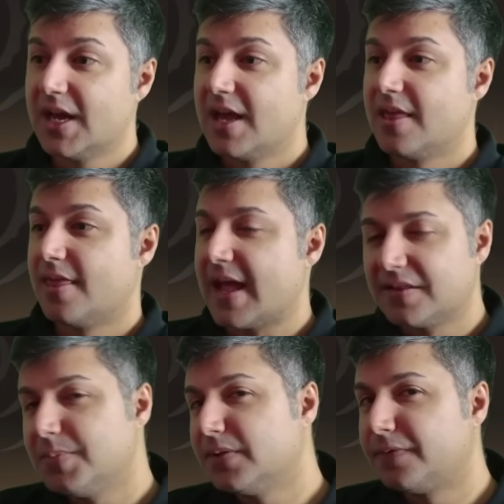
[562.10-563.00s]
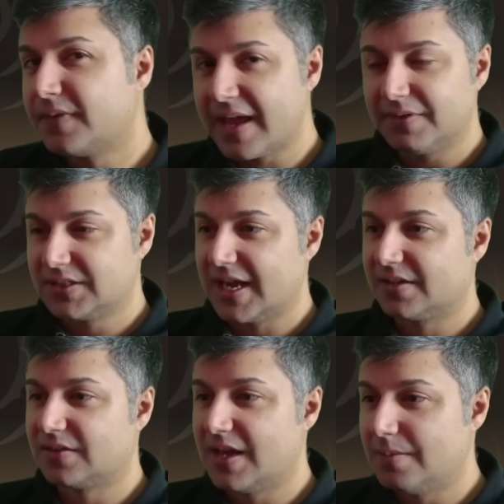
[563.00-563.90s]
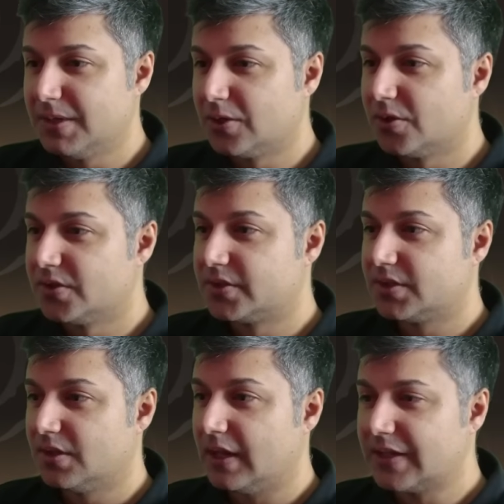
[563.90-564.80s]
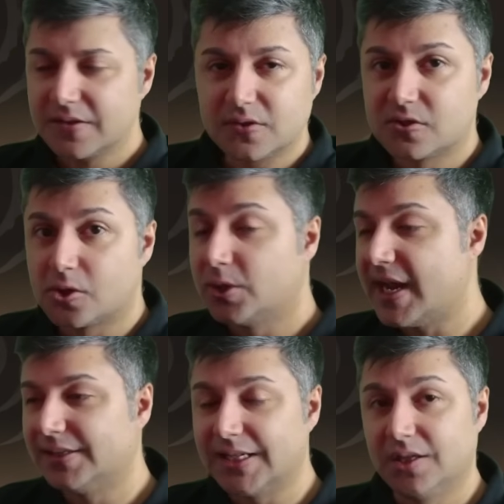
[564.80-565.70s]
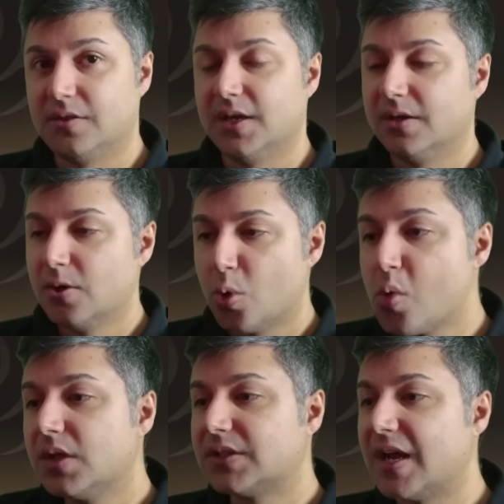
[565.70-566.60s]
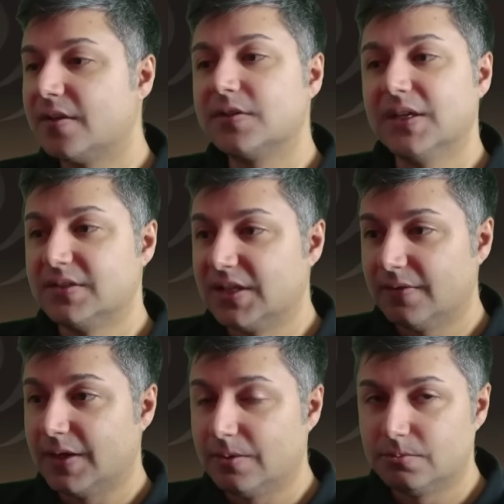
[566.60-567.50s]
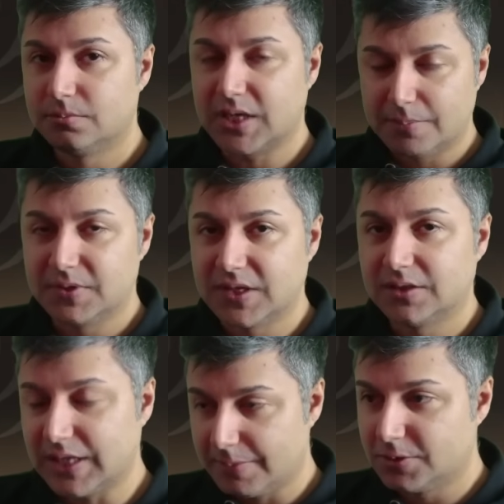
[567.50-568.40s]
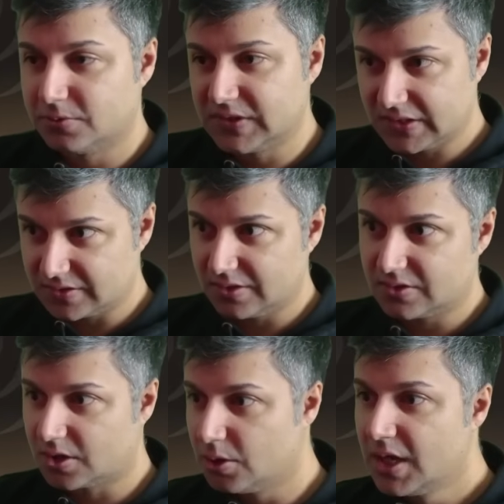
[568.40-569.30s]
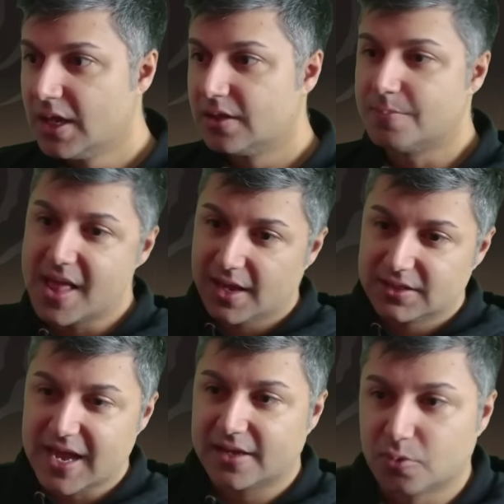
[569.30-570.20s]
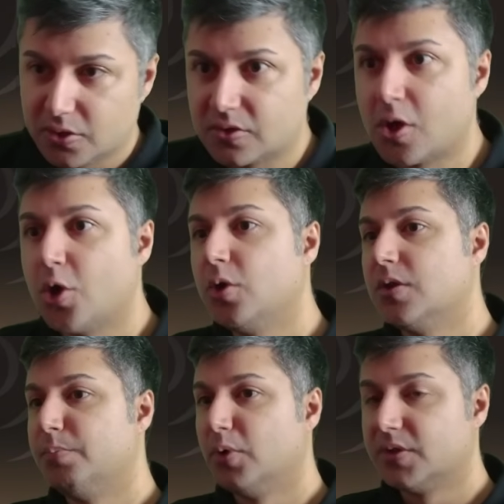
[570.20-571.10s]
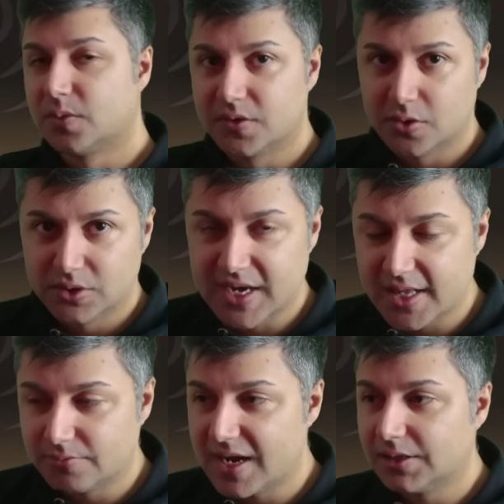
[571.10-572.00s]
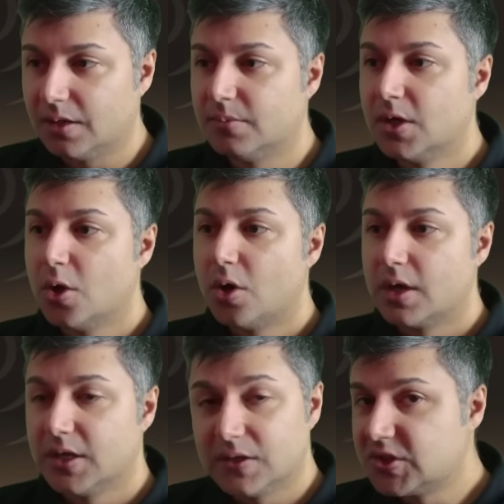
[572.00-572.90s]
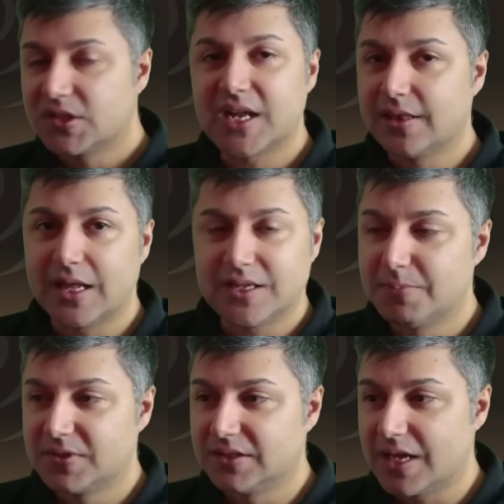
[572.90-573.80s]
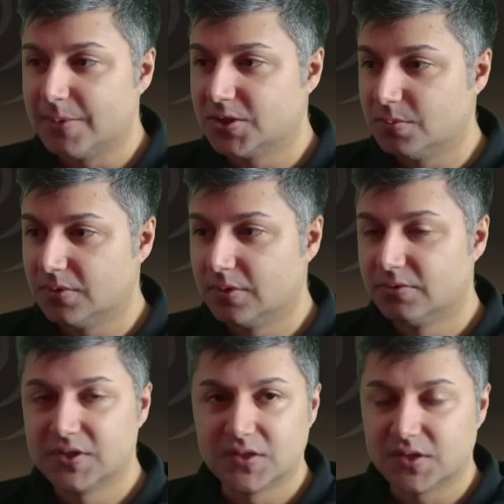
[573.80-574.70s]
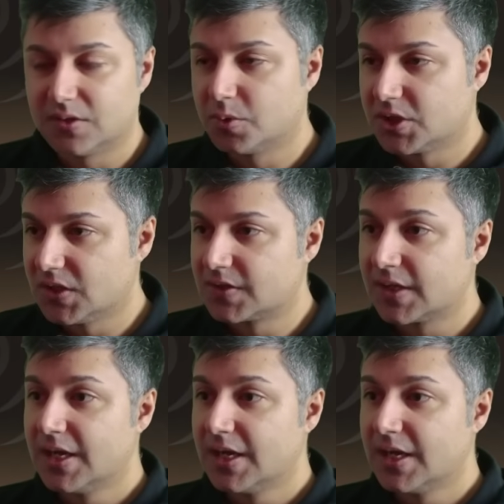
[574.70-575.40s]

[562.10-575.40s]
That's a bit of flavor text there because it doesn't slow down anything. All it does is give him 10% damage resistance. So the melee attacks won't slow, the bullets won't slow down around him. He's just getting that 10% damage resistance, which is